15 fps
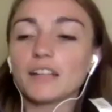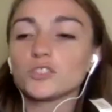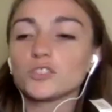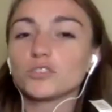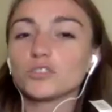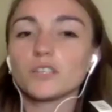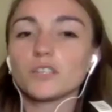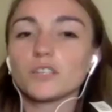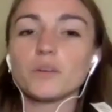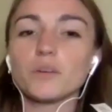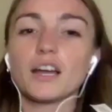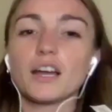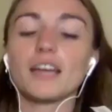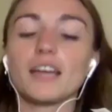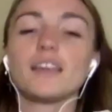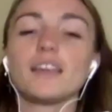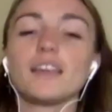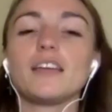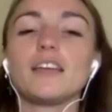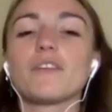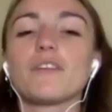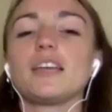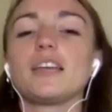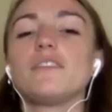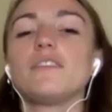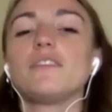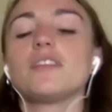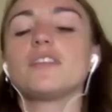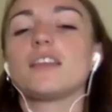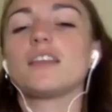usually when I, if I
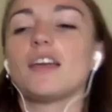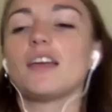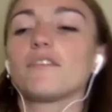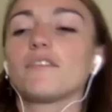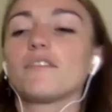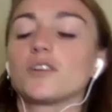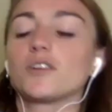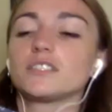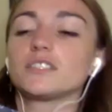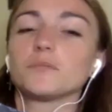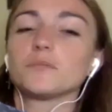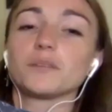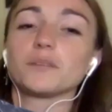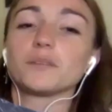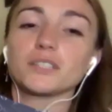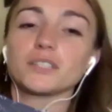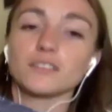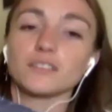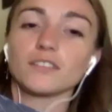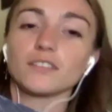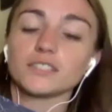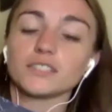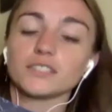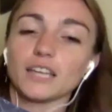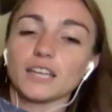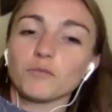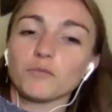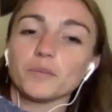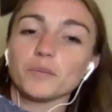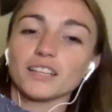even ever, and sometimes I still to this day
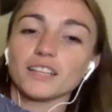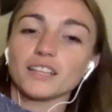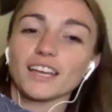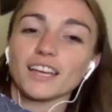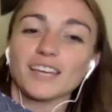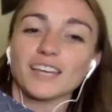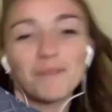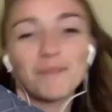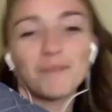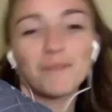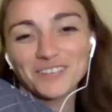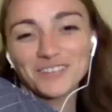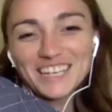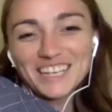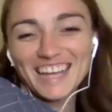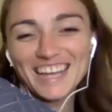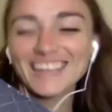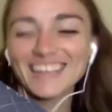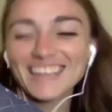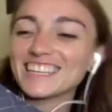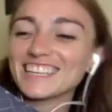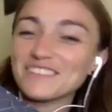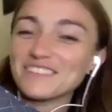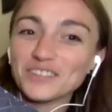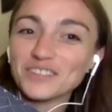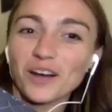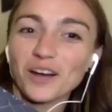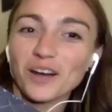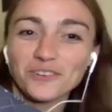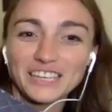will be like, am I really gay? Even
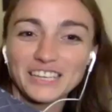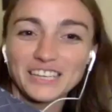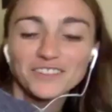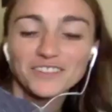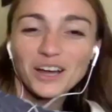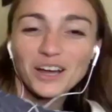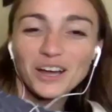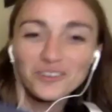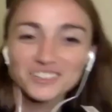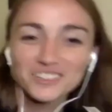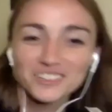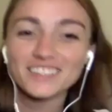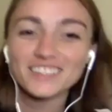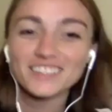though, even though, like